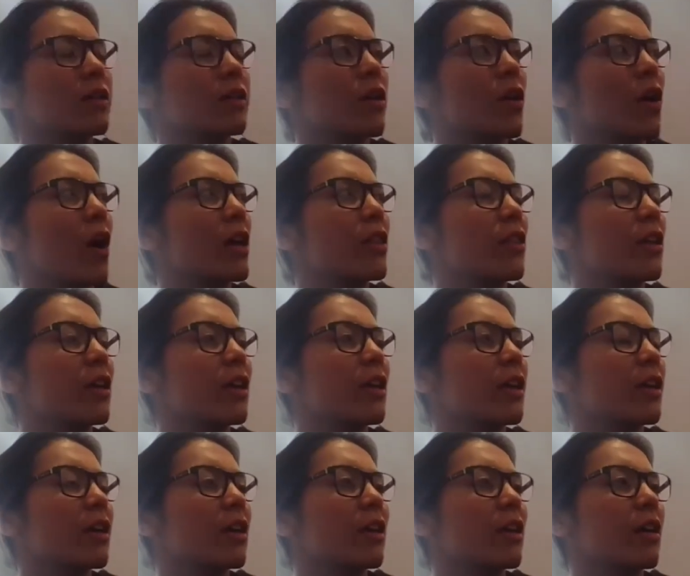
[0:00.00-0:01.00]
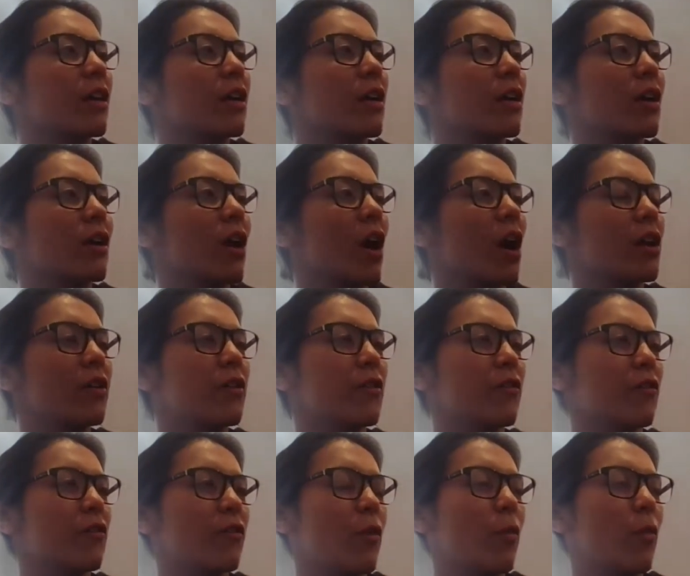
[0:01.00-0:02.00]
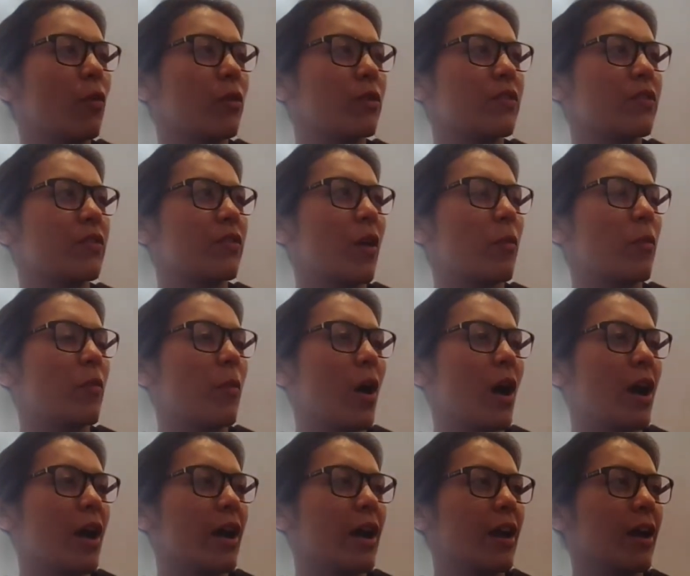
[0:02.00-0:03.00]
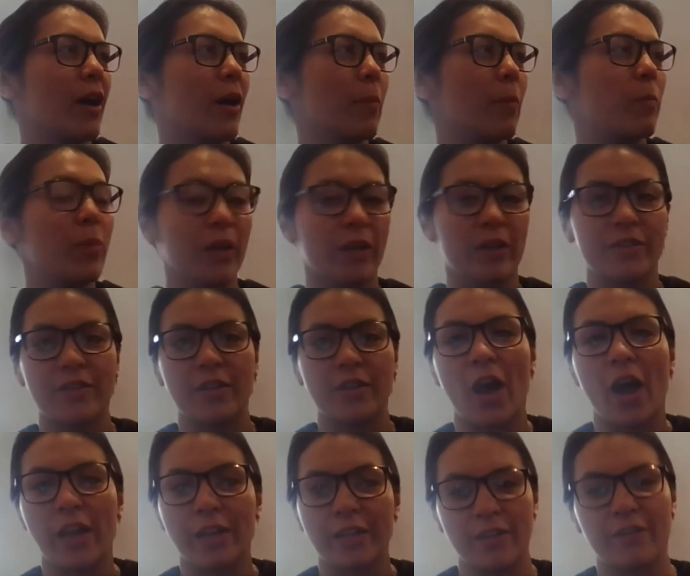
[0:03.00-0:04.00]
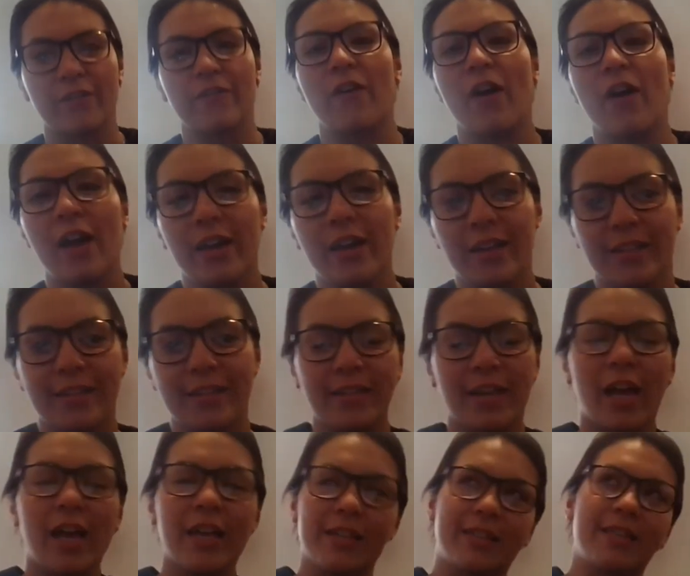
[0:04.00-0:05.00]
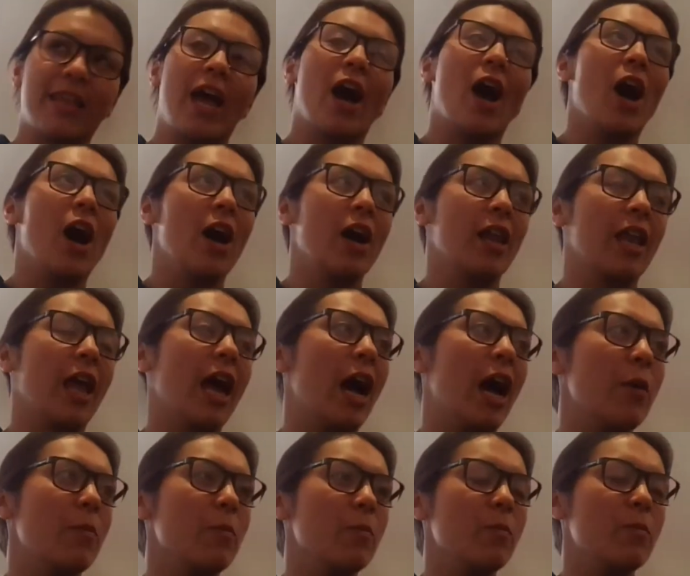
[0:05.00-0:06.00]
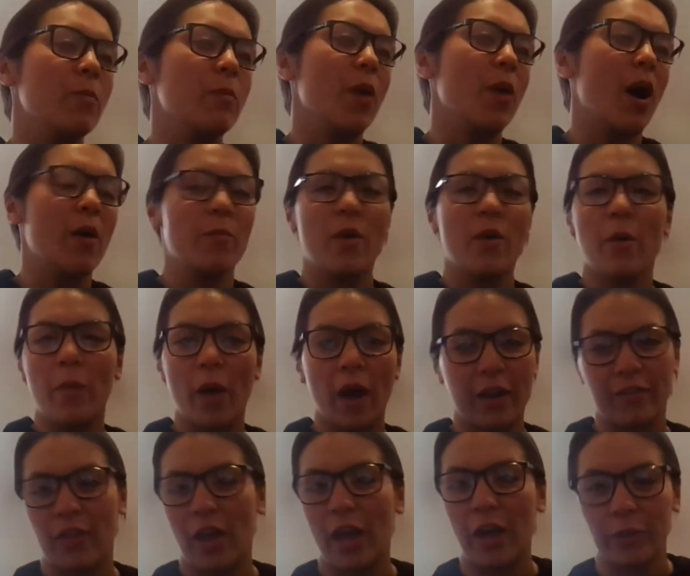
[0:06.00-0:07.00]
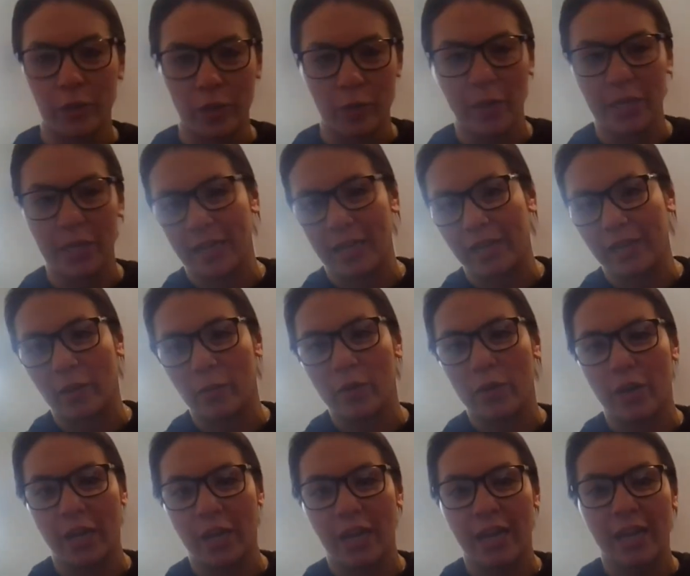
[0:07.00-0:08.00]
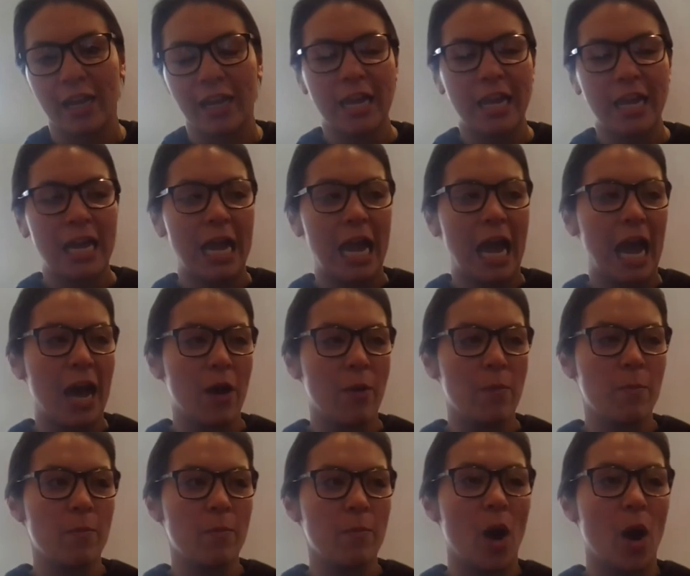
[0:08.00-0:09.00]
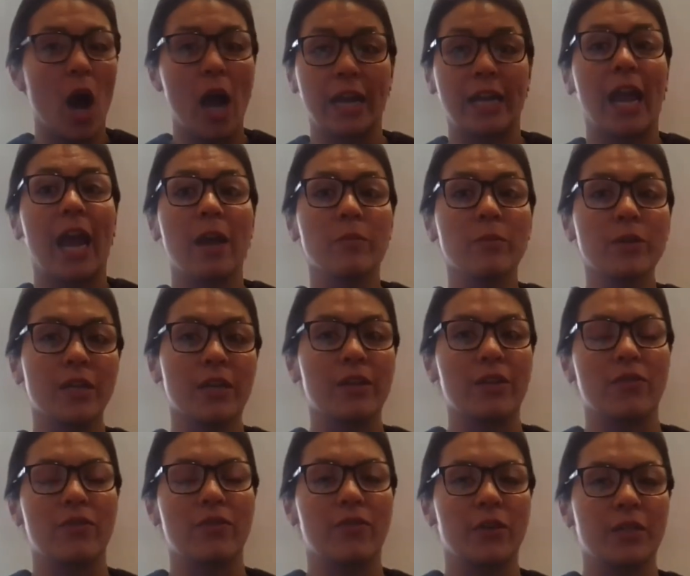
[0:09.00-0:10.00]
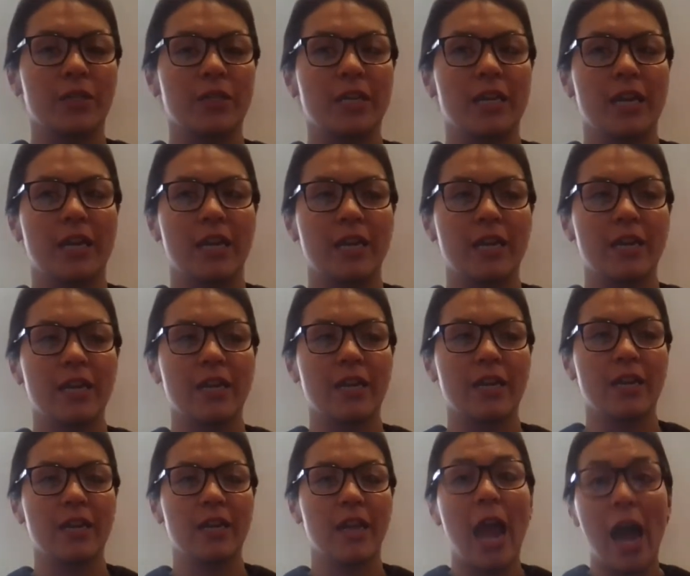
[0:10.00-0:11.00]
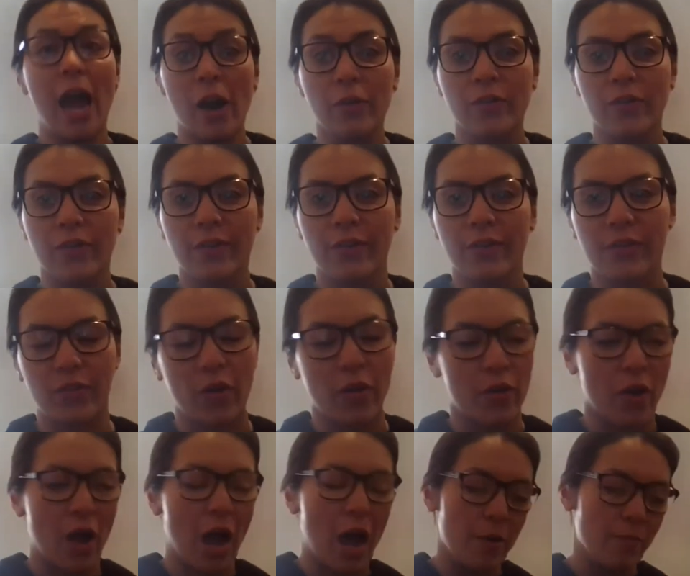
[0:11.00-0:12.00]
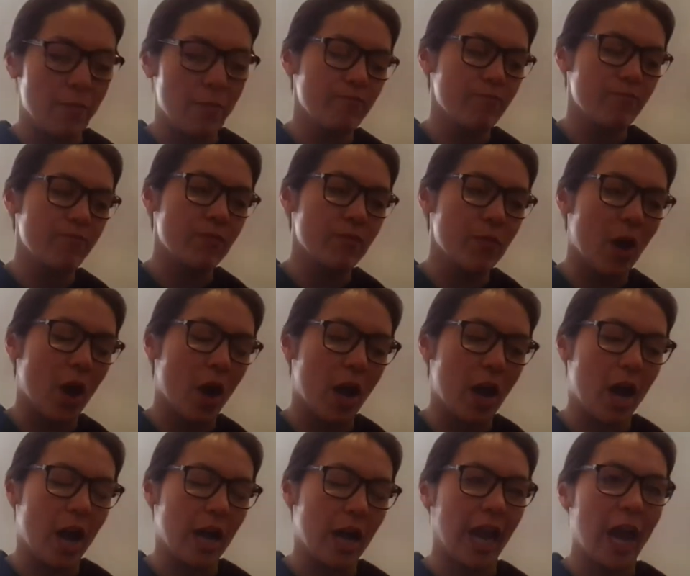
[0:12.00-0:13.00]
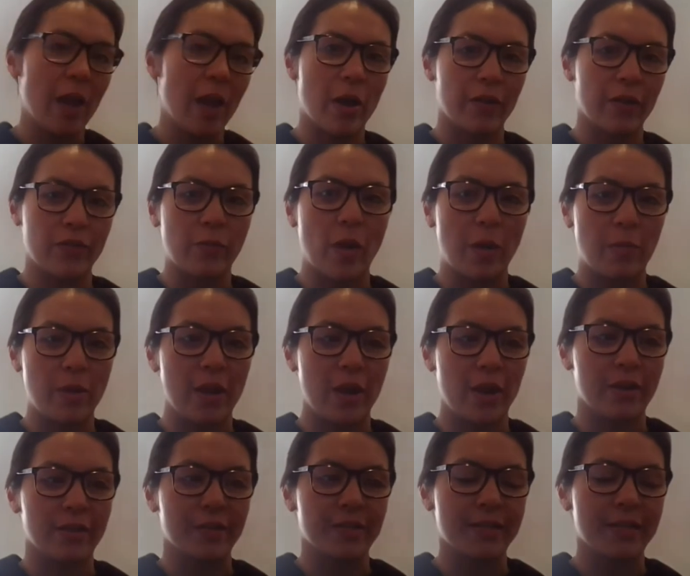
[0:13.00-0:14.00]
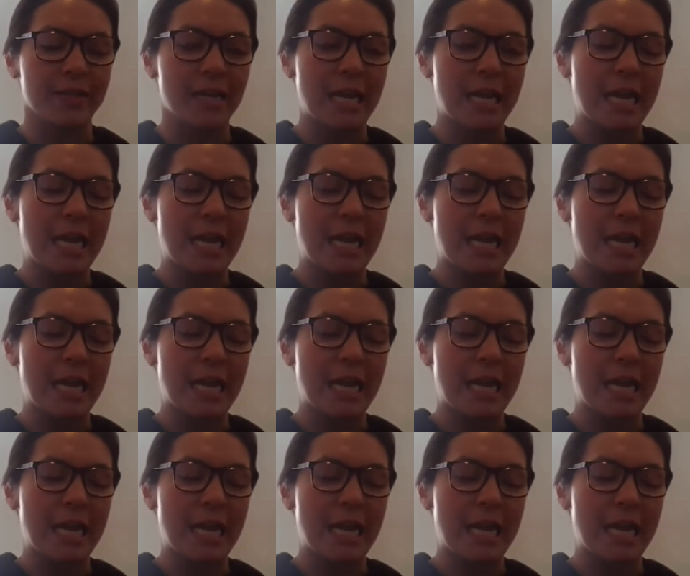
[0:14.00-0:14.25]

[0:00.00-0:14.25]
so I think kind of some of my biggest identifiers is that I like um I'm a part of the LGBT community. Um, I came to university out, so um I, I came out to my parents